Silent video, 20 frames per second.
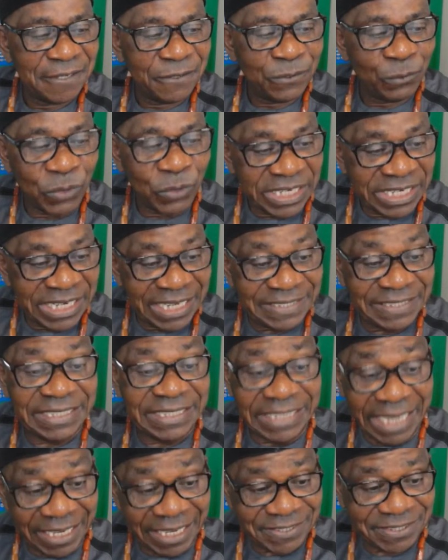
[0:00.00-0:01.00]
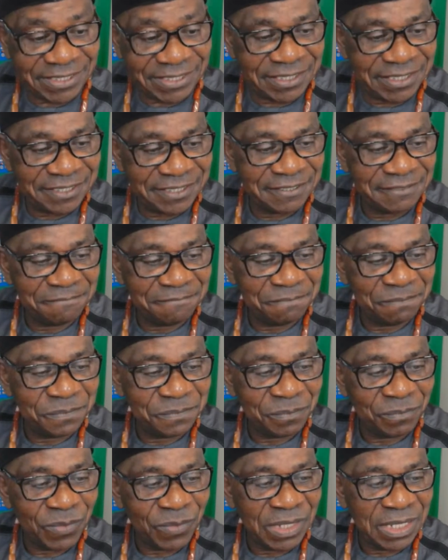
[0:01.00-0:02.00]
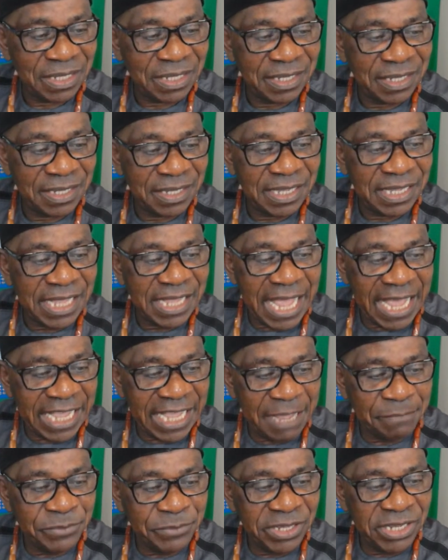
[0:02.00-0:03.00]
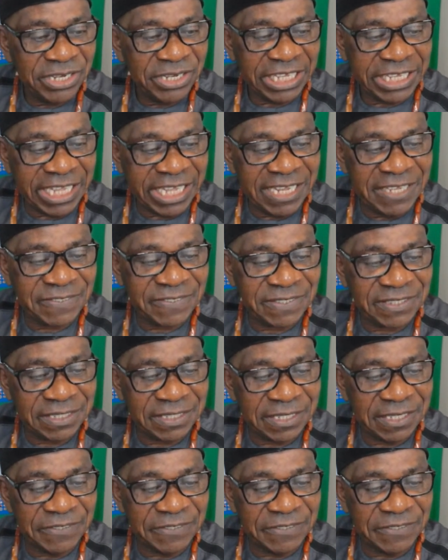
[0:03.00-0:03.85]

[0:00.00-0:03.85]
Witness, yes. Agabi, the killings,